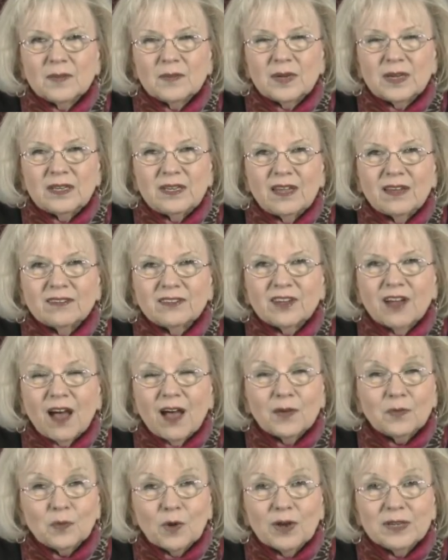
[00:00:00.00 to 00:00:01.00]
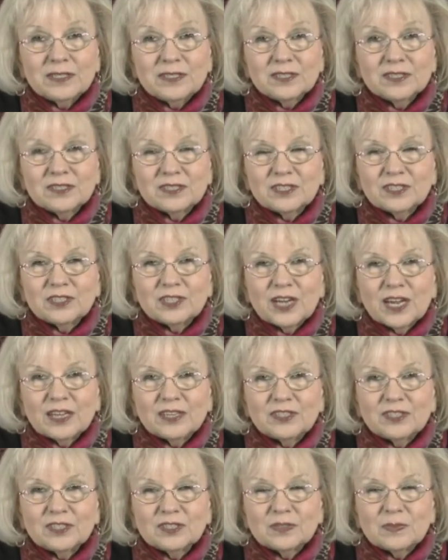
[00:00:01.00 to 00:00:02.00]
But yet God wants us to
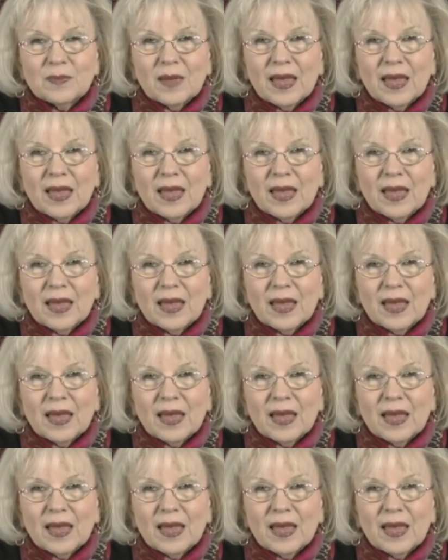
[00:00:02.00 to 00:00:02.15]
change his